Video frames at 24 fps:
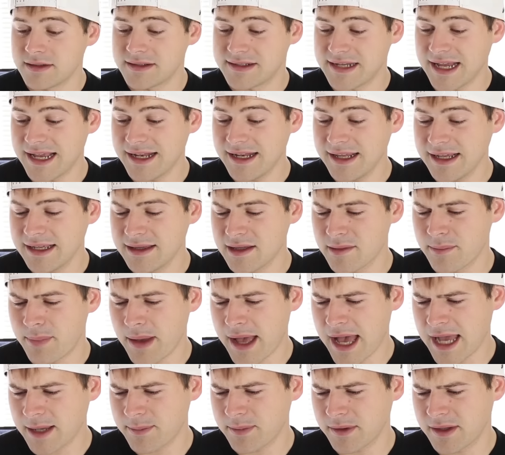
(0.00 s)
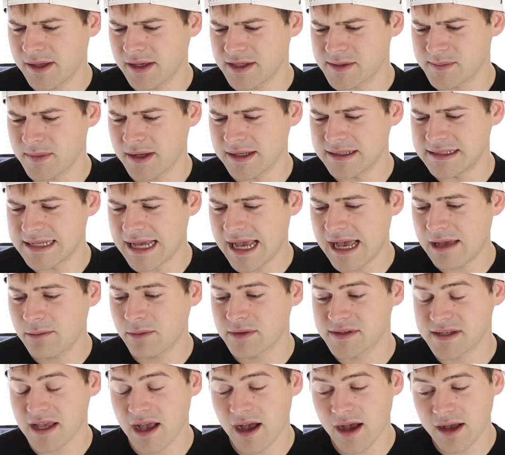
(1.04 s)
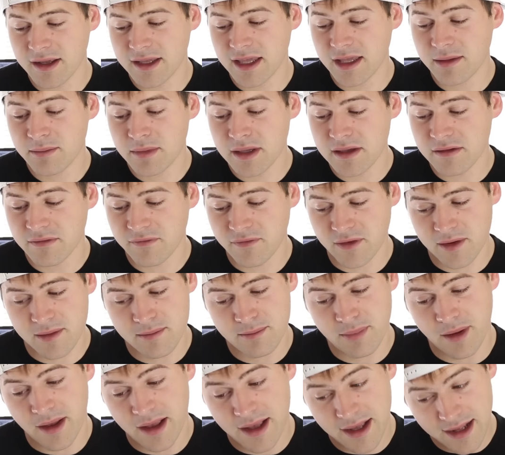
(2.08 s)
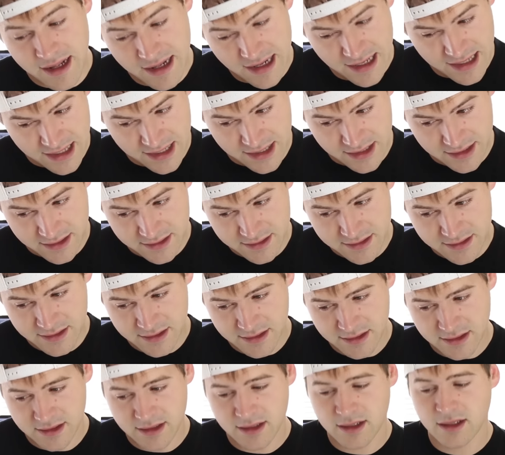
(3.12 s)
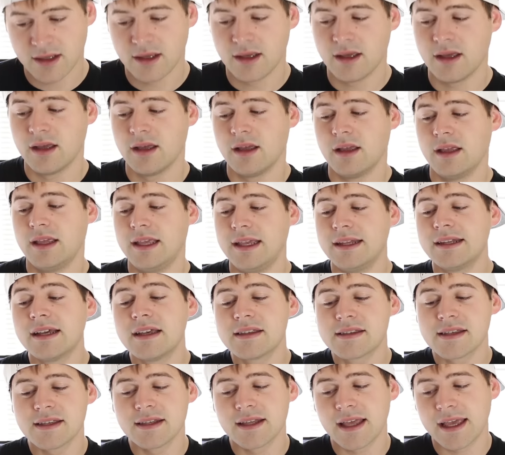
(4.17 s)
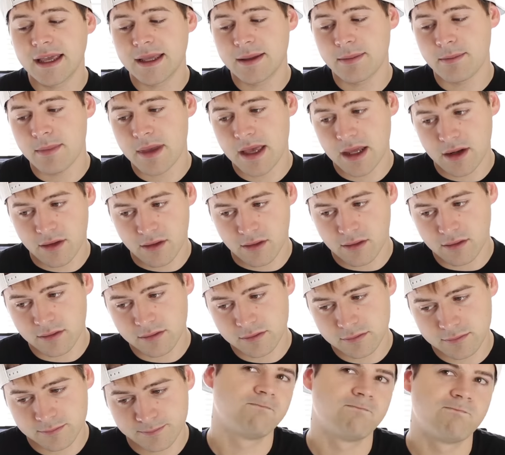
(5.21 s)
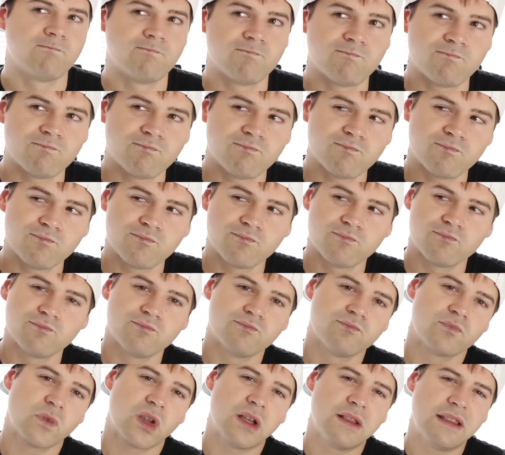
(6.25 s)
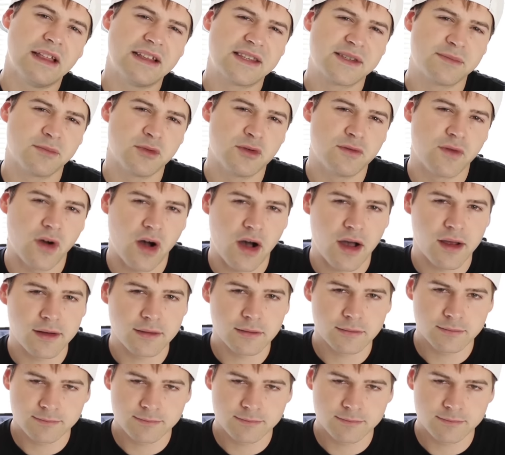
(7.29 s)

Standing in the back because my dad was hugging me from behind. He doesn't like metal. let's move on.